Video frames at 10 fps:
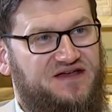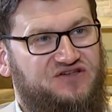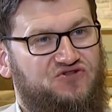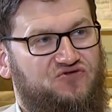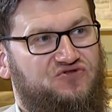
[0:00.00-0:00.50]

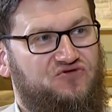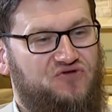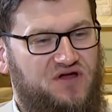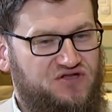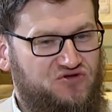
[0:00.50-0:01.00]
So
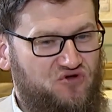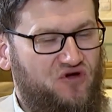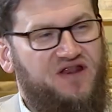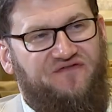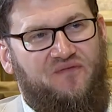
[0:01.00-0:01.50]
to
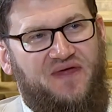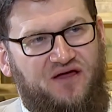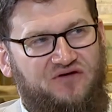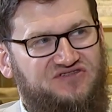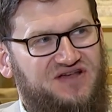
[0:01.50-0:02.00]
look at it from
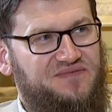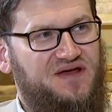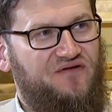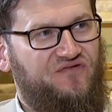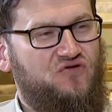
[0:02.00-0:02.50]
that concept,
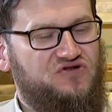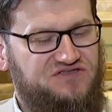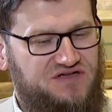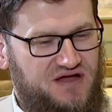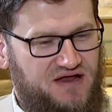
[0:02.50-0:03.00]
and of
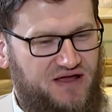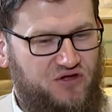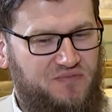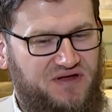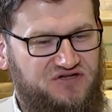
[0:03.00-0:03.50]
course,
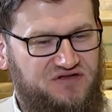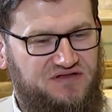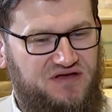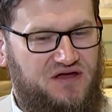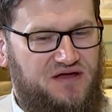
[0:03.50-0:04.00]
like you
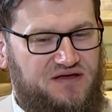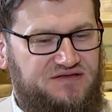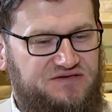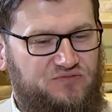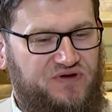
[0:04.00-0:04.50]
mentioned,
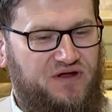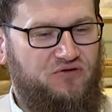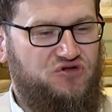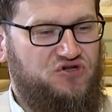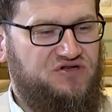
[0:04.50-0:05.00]
we
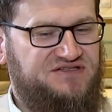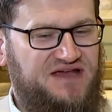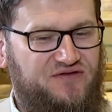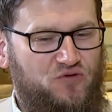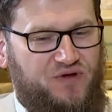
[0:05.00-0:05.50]
don't
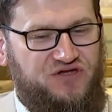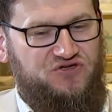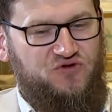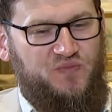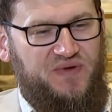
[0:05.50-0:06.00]
say that we
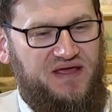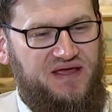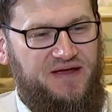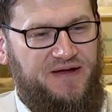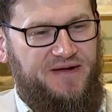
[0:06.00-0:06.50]
should
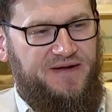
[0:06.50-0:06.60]
be,